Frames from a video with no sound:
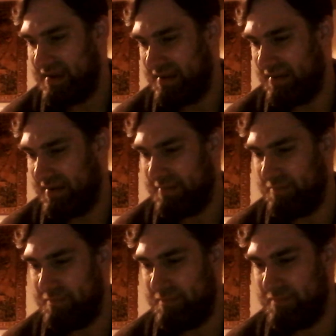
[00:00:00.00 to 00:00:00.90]
like
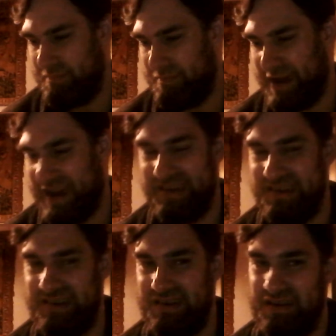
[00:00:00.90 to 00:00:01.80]

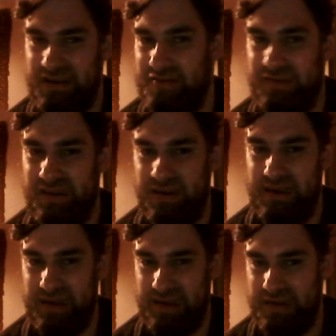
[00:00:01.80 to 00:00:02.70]
pastor who's like
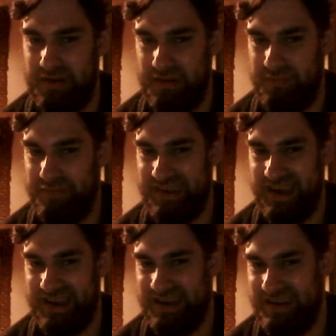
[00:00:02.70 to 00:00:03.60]
the
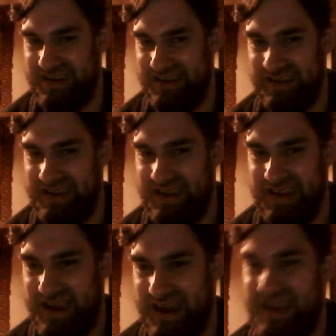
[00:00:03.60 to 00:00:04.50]
presenter.
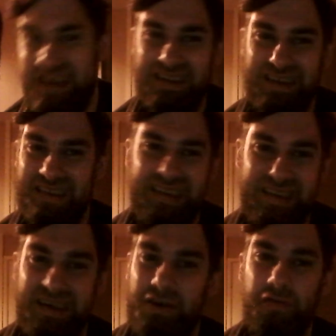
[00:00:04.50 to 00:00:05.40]
And he does
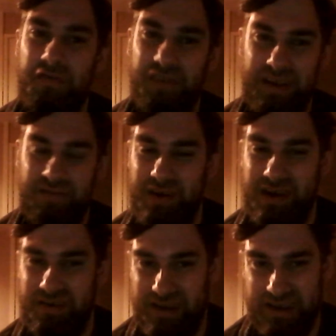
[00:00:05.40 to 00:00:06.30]
this whole thing
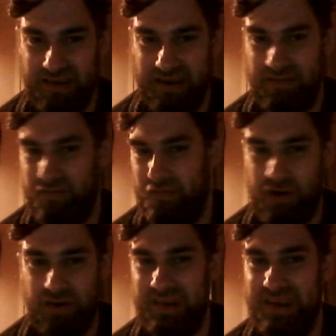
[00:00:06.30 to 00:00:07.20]
where he like
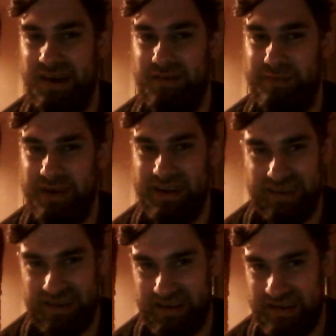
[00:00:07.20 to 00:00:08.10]
rocks out
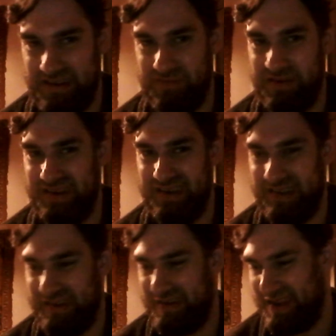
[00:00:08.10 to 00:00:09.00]
basically, which
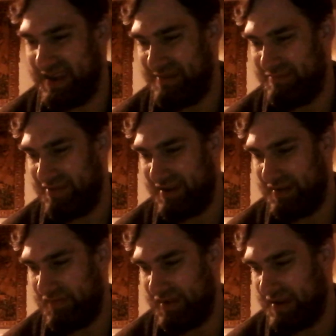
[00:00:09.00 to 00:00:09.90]
is yeah,
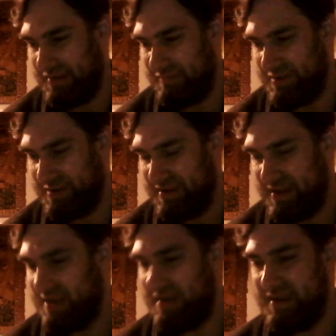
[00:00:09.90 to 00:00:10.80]
pretty funny. But
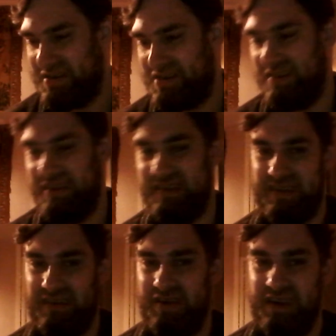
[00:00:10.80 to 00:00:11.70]
she's
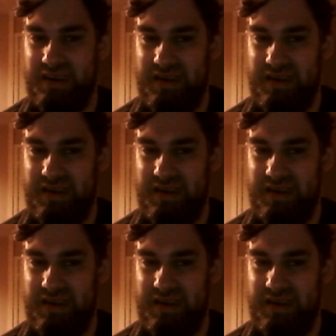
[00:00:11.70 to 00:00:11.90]
like